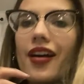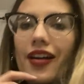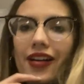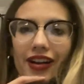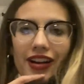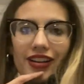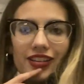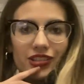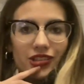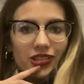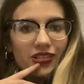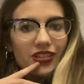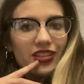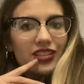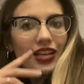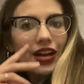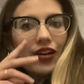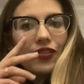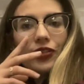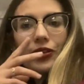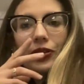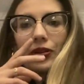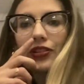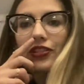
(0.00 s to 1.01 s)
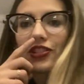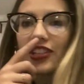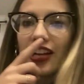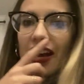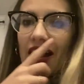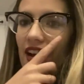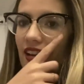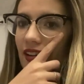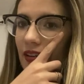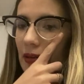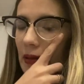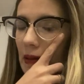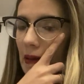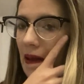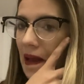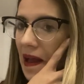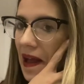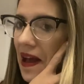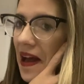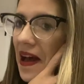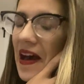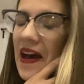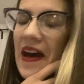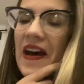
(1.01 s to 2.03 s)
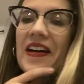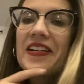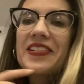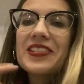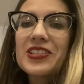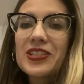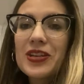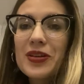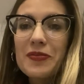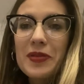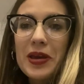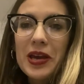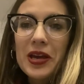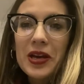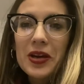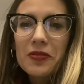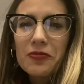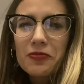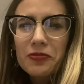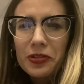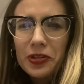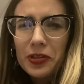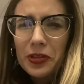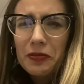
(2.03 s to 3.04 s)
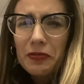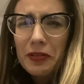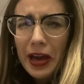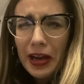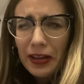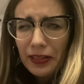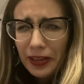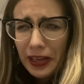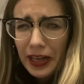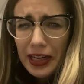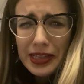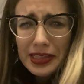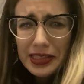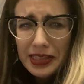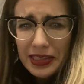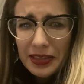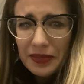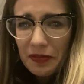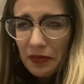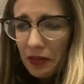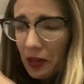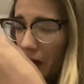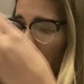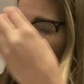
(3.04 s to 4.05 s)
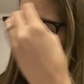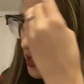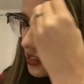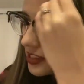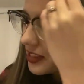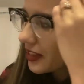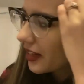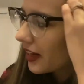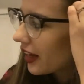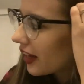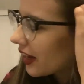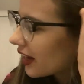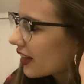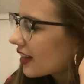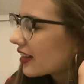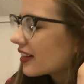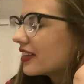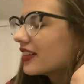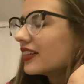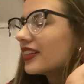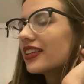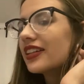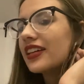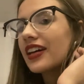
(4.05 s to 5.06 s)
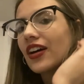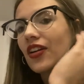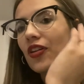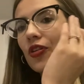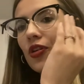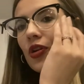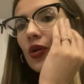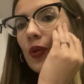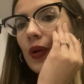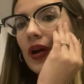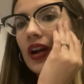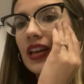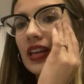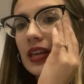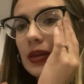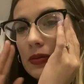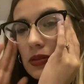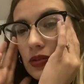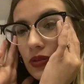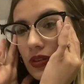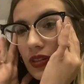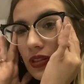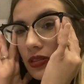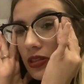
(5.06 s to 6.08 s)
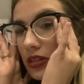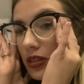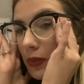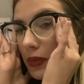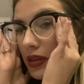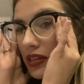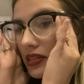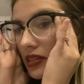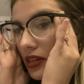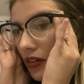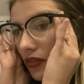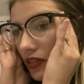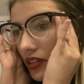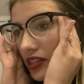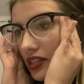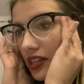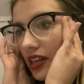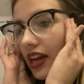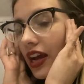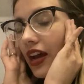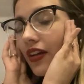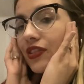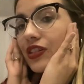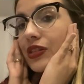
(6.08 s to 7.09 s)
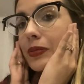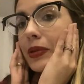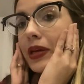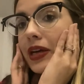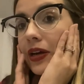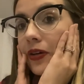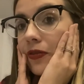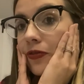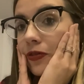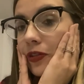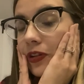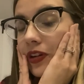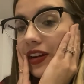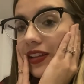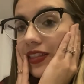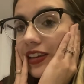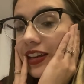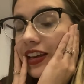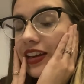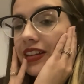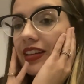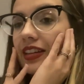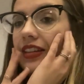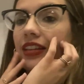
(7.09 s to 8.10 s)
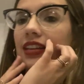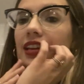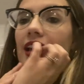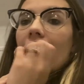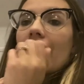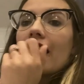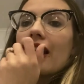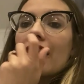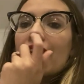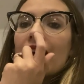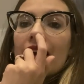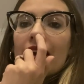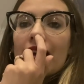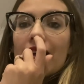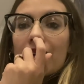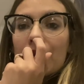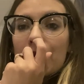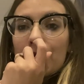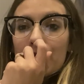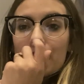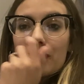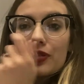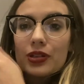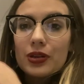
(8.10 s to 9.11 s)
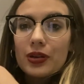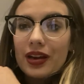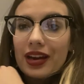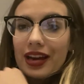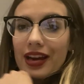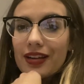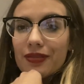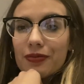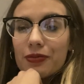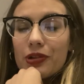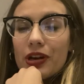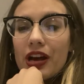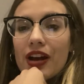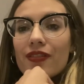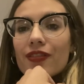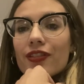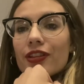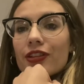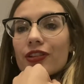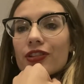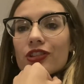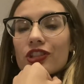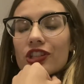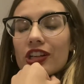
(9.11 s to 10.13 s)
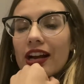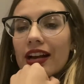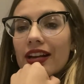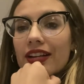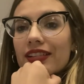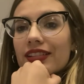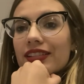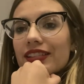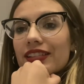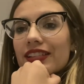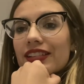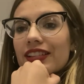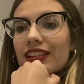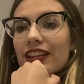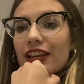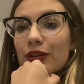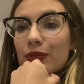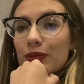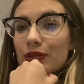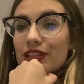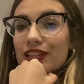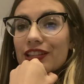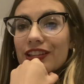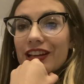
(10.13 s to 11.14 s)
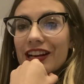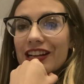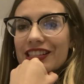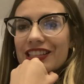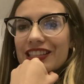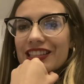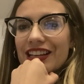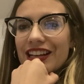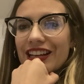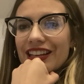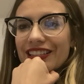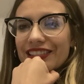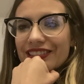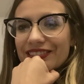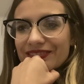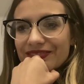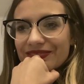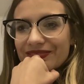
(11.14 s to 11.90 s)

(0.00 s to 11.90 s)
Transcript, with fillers: All right, so let's have a little chat to make up for the fact that I didn't vlog today. I don't know why I keep doing this to myself because then I have to make up for it at the end of the day, but it's okay. We'll have a little chat like we did last night.